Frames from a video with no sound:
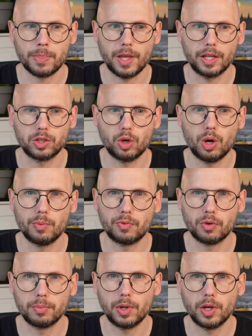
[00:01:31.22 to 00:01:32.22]
That time
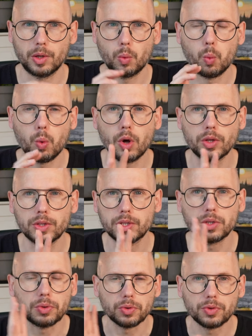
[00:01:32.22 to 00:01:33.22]
from like one
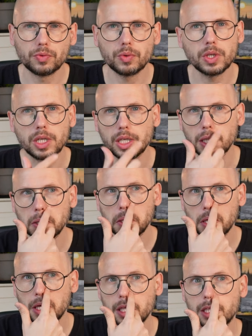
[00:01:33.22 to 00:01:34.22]
till three
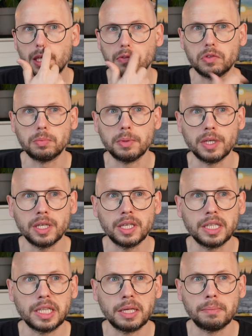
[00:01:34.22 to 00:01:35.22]
gives
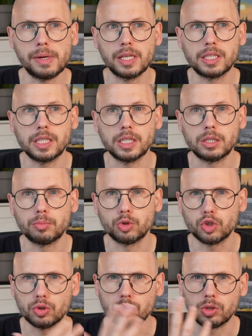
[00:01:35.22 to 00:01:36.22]
me the ability to
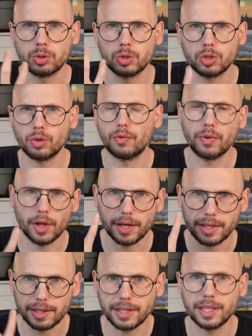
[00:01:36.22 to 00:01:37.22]
produce stuff
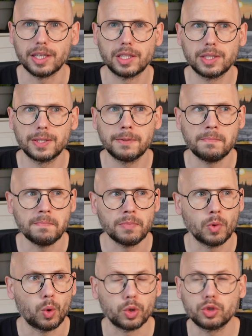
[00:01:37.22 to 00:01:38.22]
like this
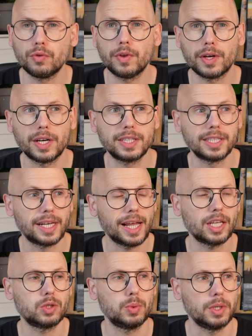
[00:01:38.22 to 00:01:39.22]
or stuff like I did
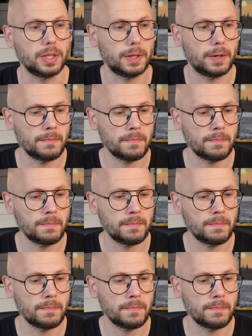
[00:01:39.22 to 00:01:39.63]
last week.